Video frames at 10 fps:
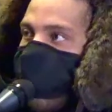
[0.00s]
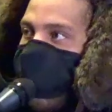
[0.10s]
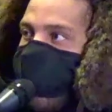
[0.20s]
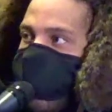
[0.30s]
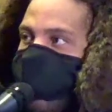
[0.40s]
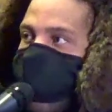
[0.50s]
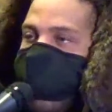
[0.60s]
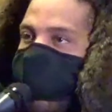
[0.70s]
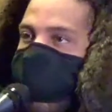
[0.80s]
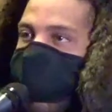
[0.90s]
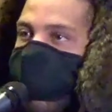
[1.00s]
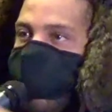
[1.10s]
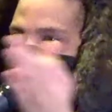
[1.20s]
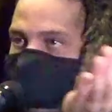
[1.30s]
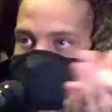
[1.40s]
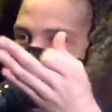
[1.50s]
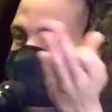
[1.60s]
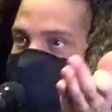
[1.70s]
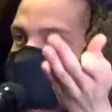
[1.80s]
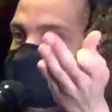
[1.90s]
too much of the whole tape
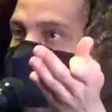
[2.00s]
away.